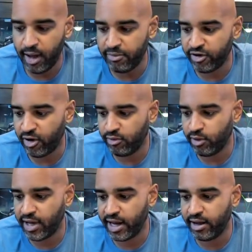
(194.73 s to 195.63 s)
So we'll
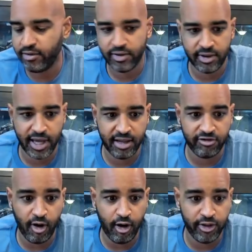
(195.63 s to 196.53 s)
kind of get into
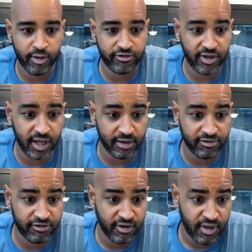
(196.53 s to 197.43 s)
all those
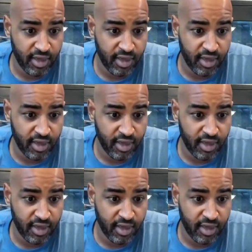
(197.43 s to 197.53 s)
things.